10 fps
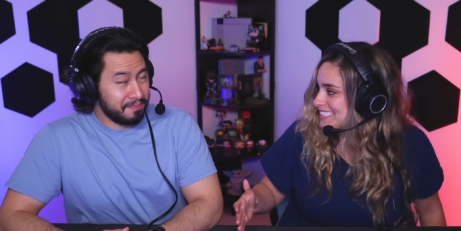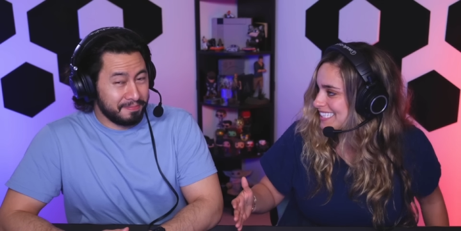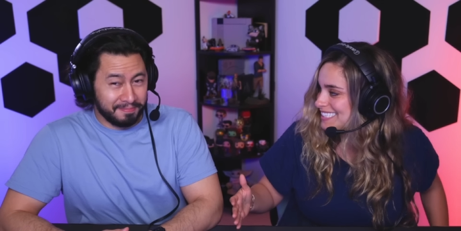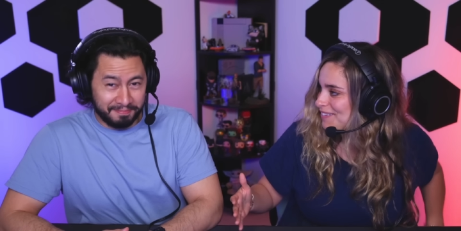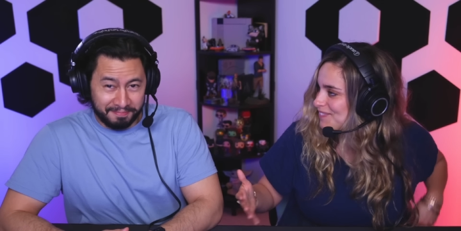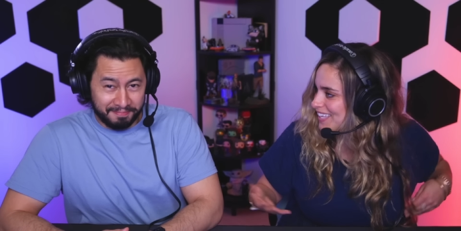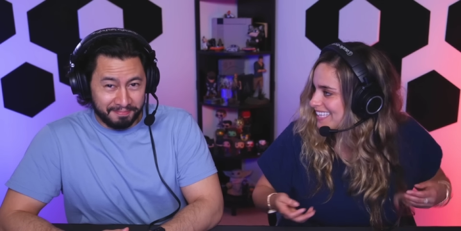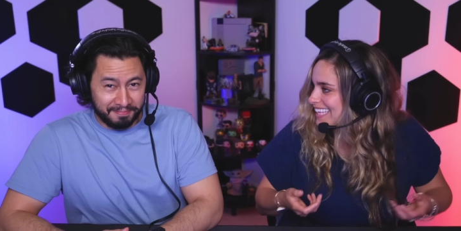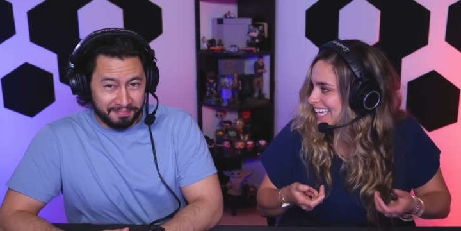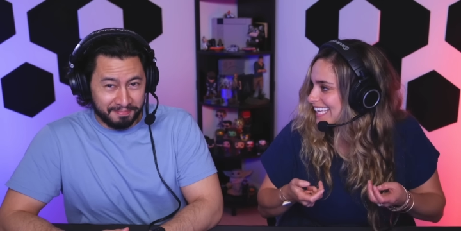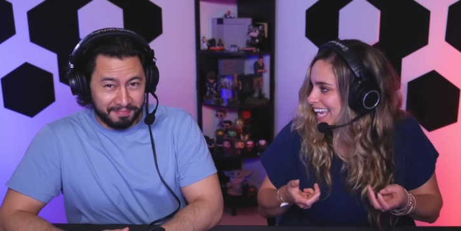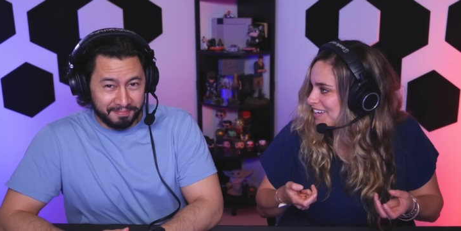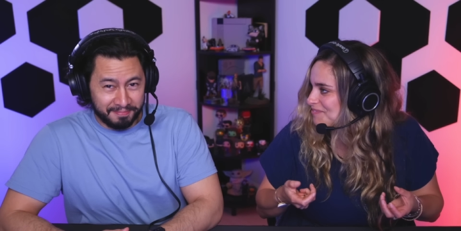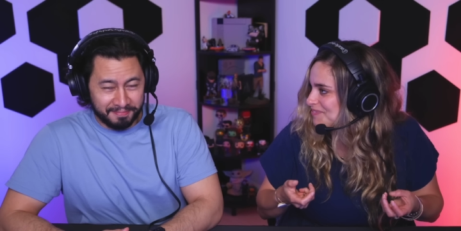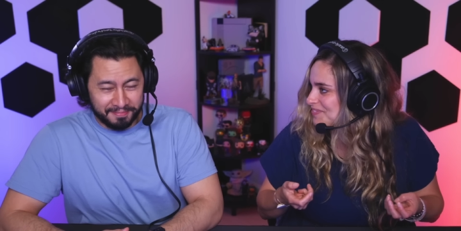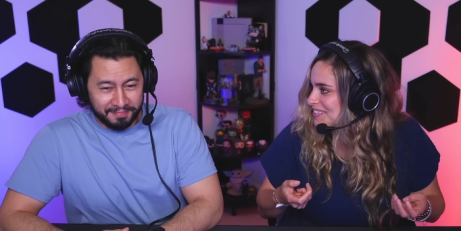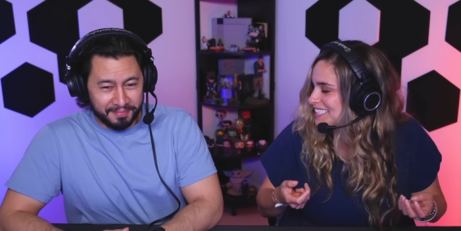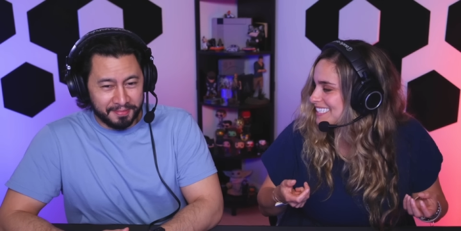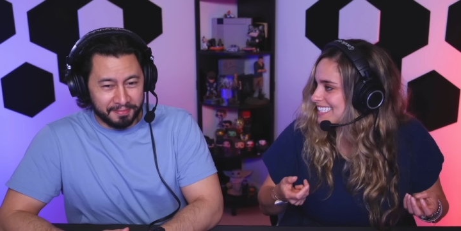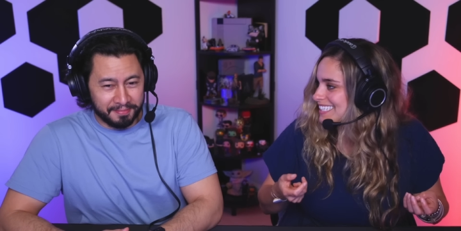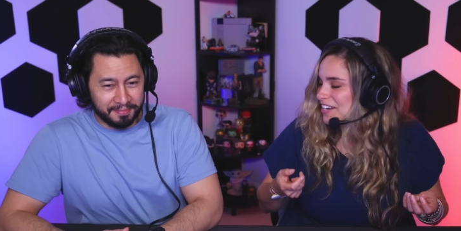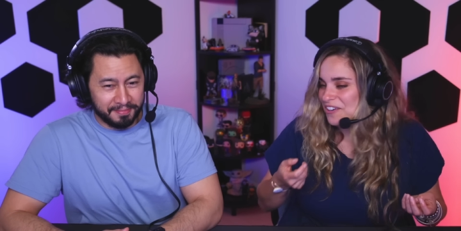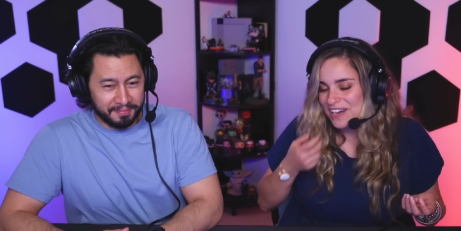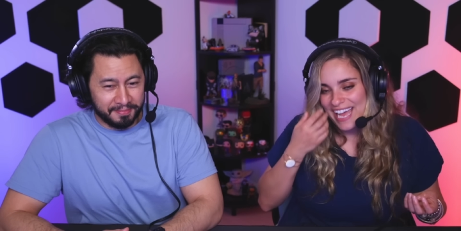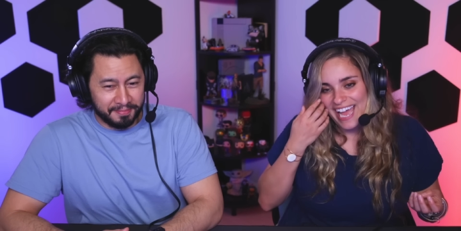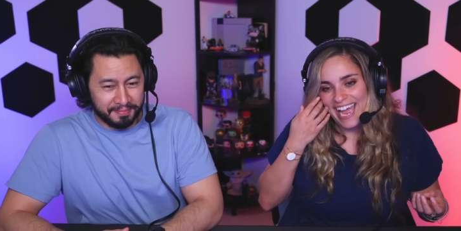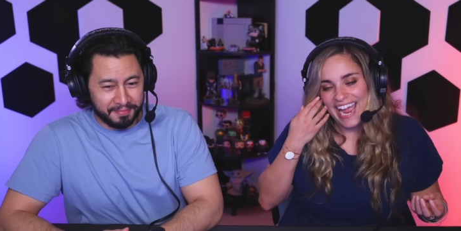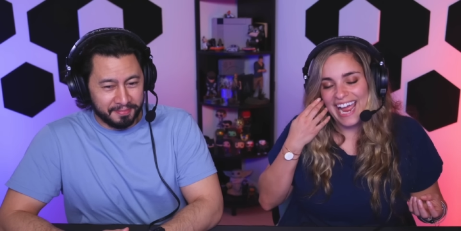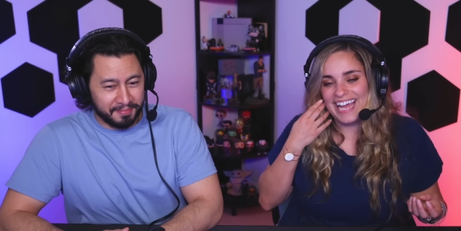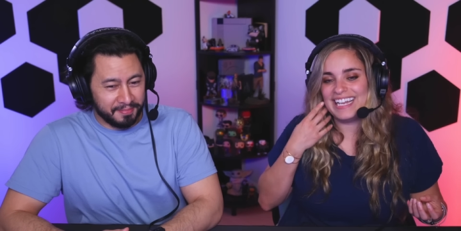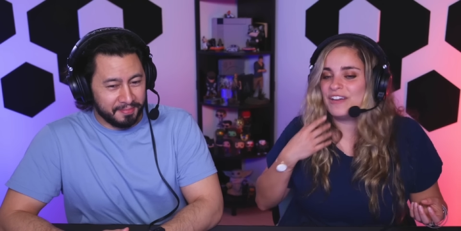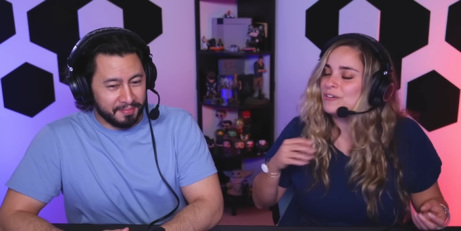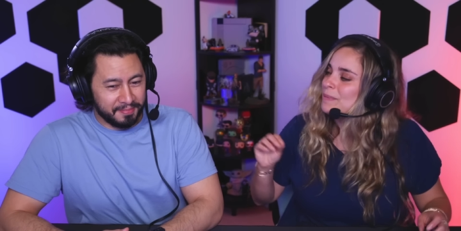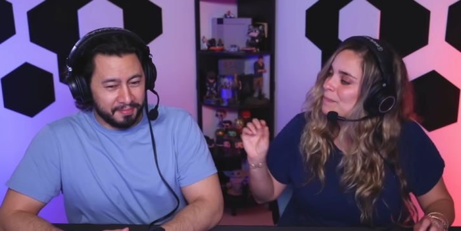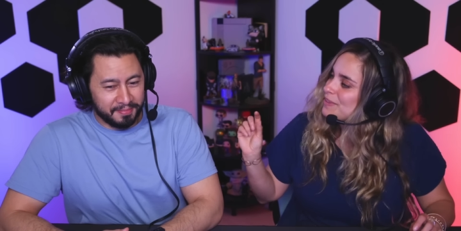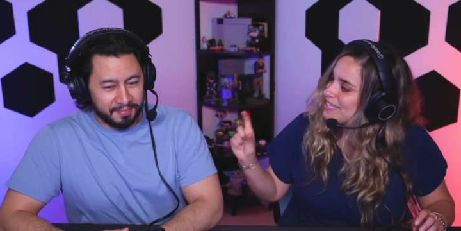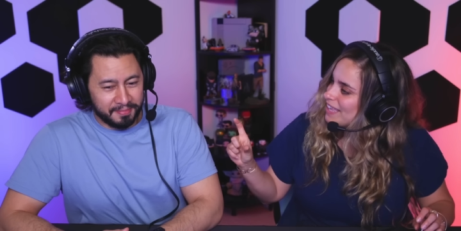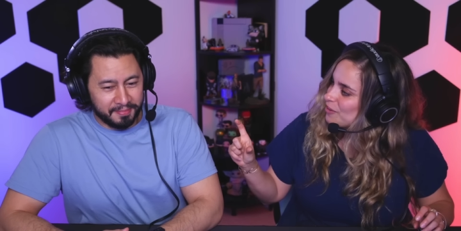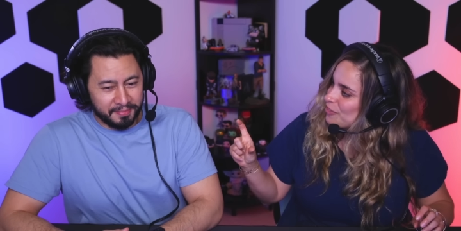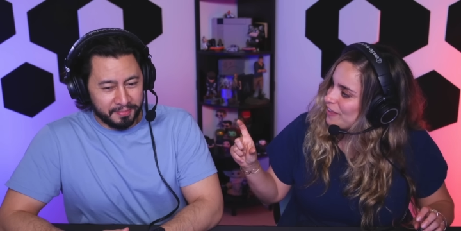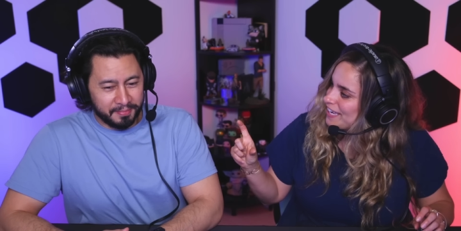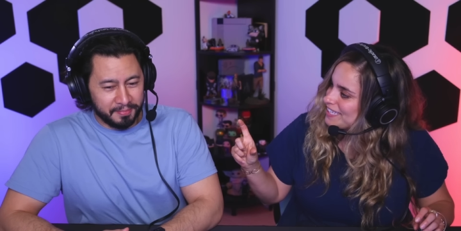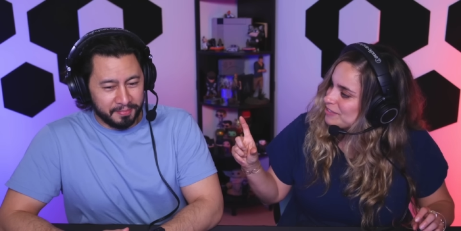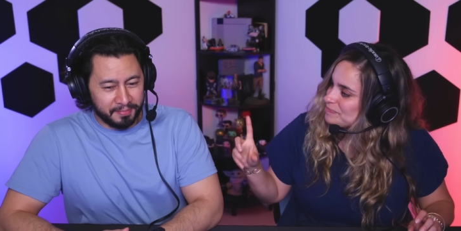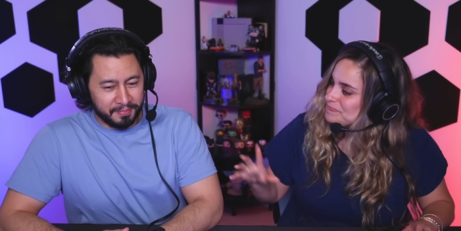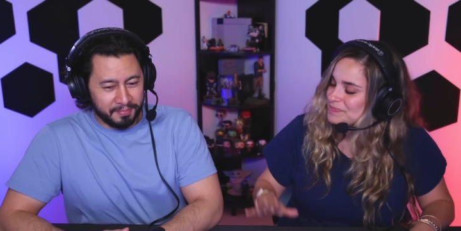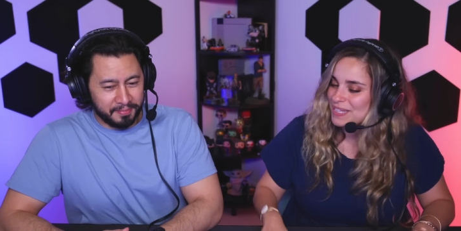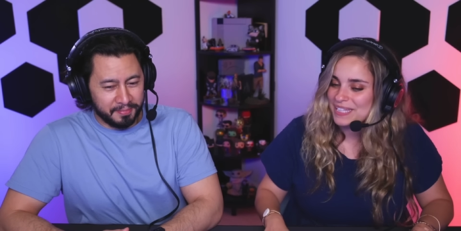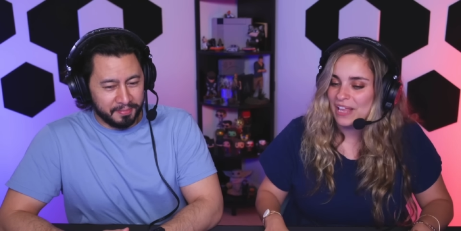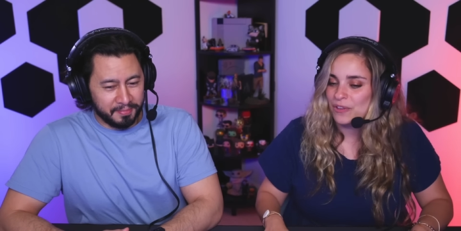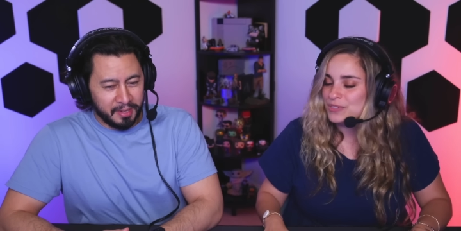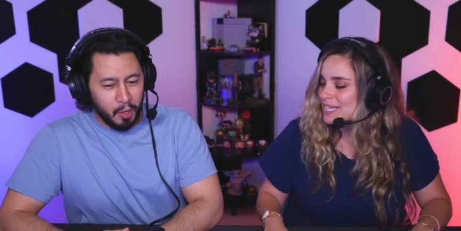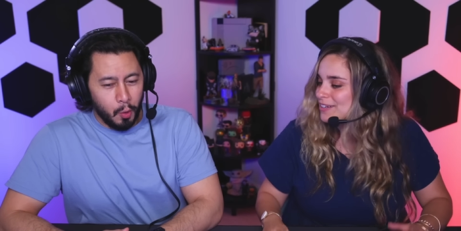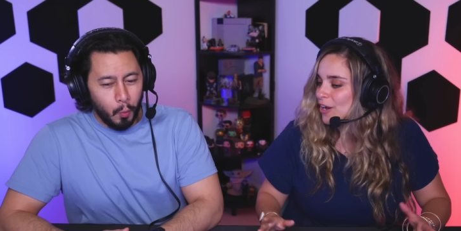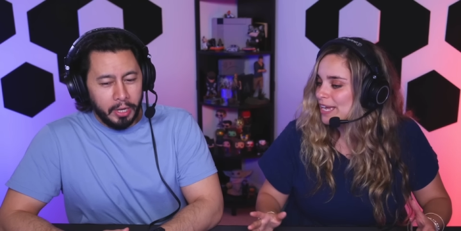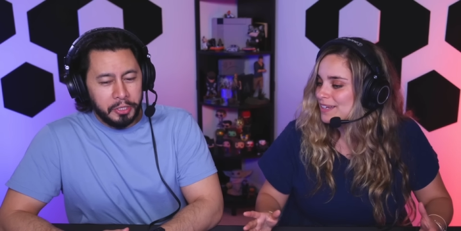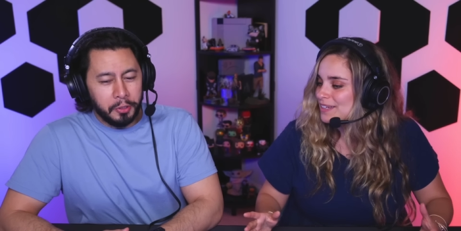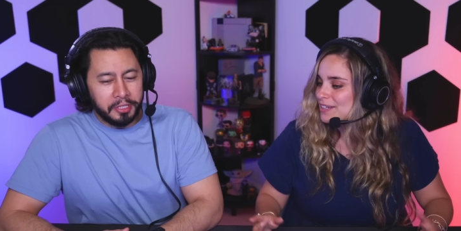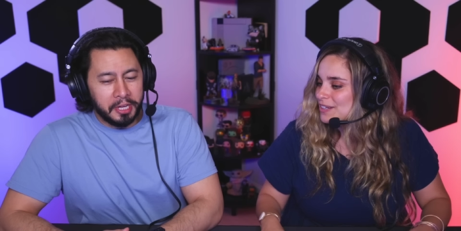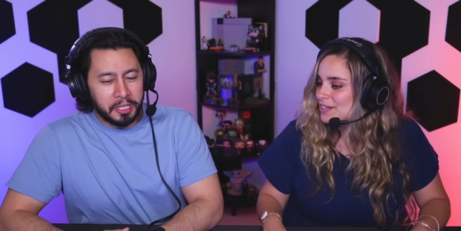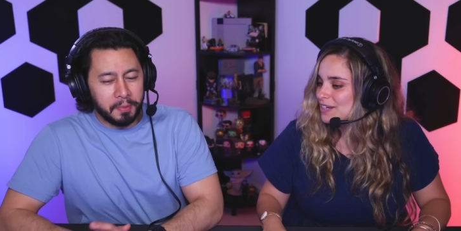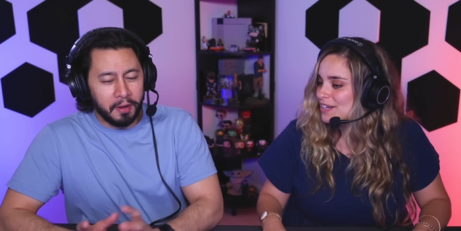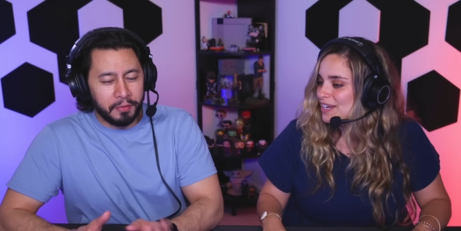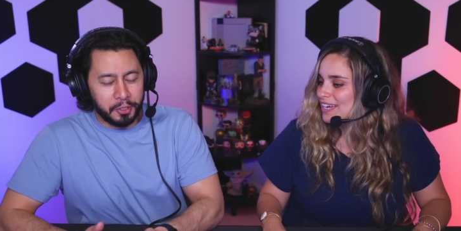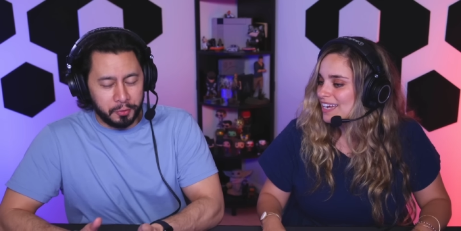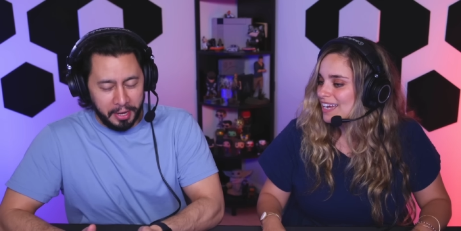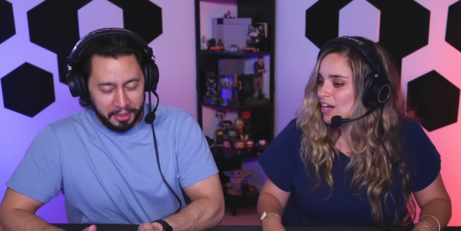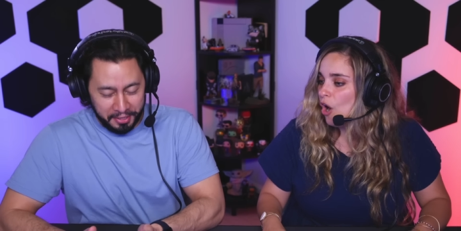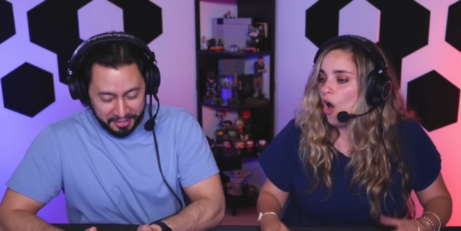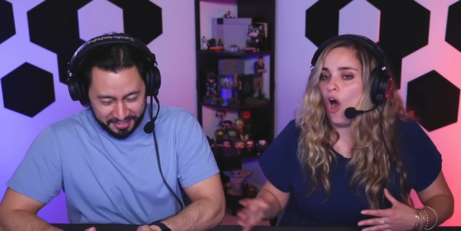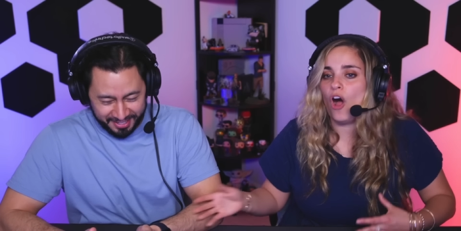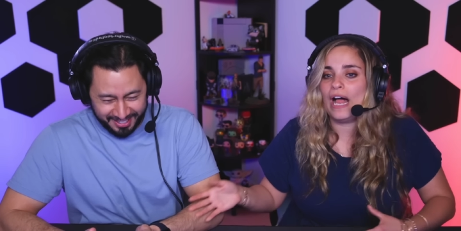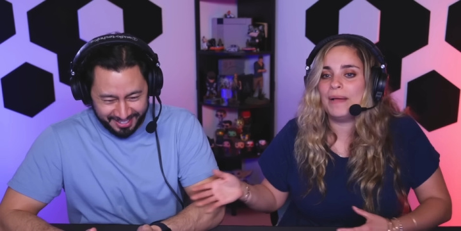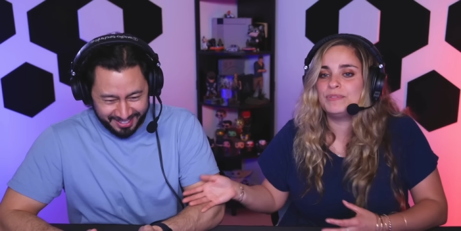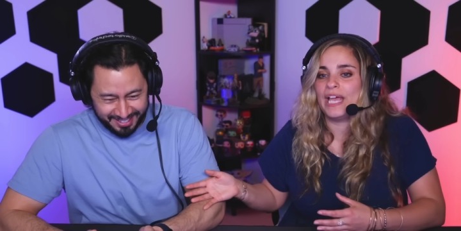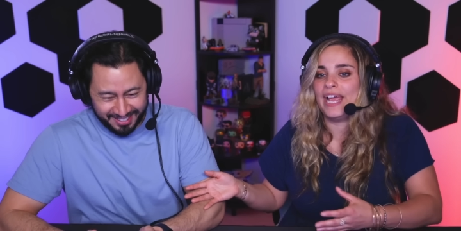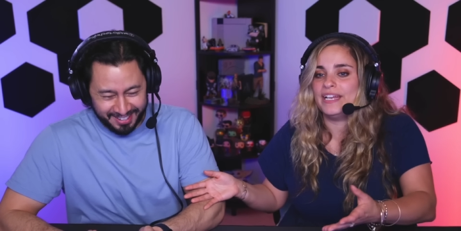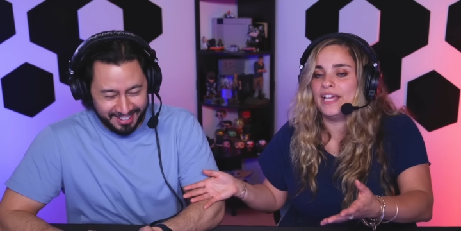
Speaker 1: since I played that game, mm -hmm. you know, and I remember the yellow thing. The Yellow said. Oh. What is your
Speaker 2: assessment of the trailer?
Speaker 1: All I'm saying